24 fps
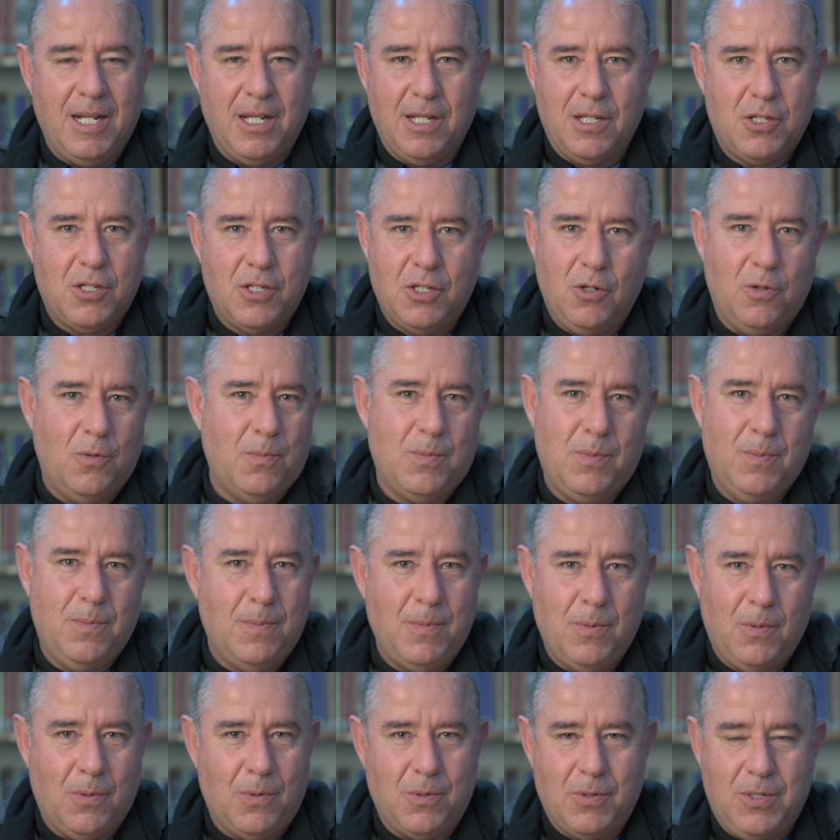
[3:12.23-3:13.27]
stove
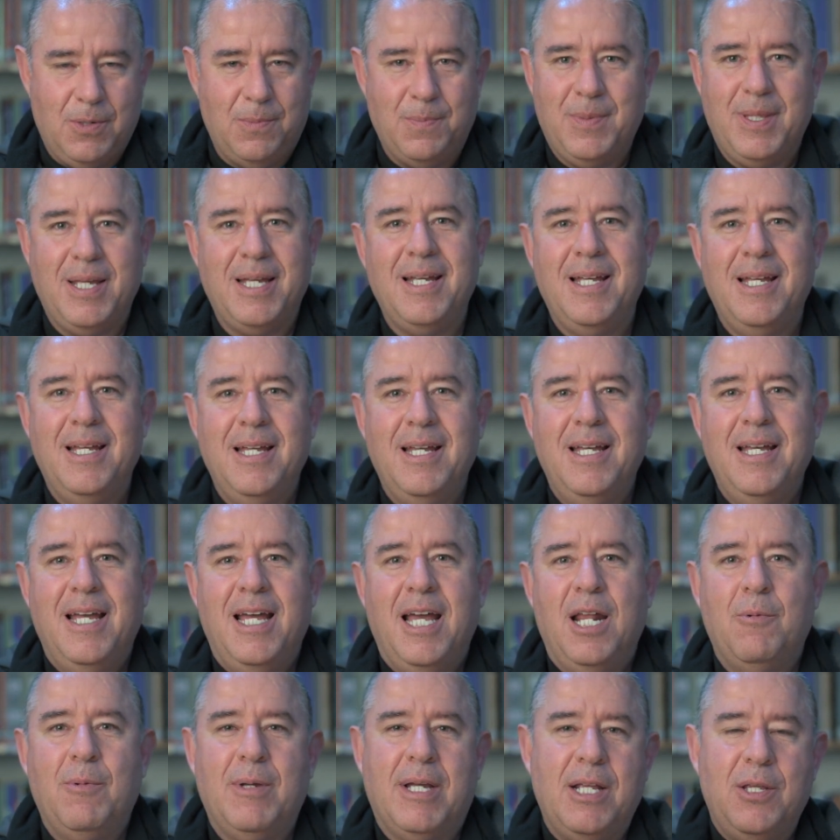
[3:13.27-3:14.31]
or something,
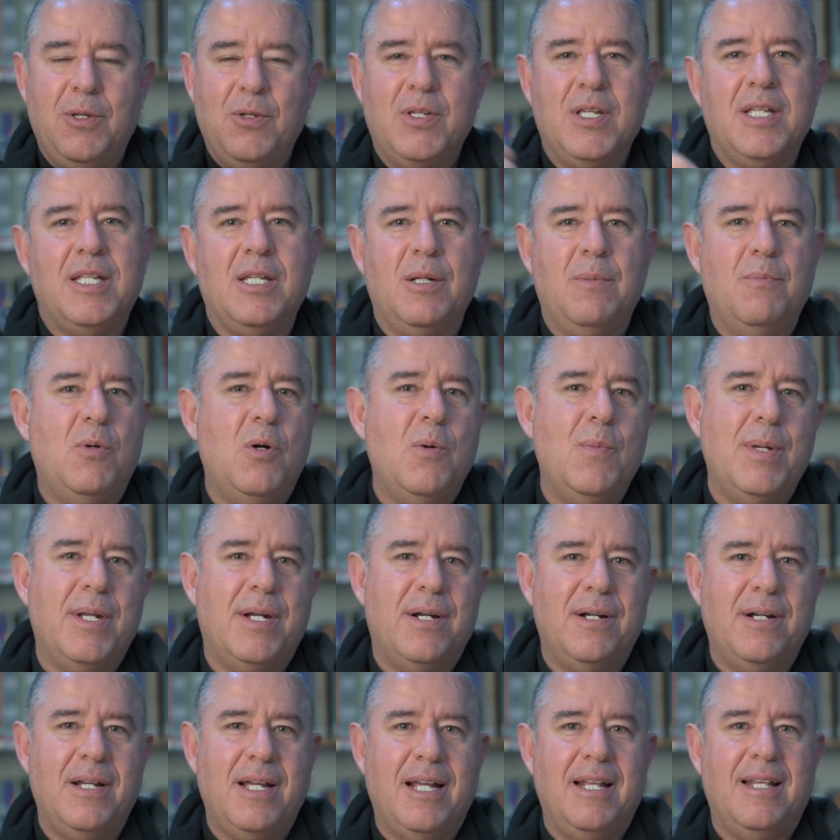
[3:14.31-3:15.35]
and we can use a thermometer,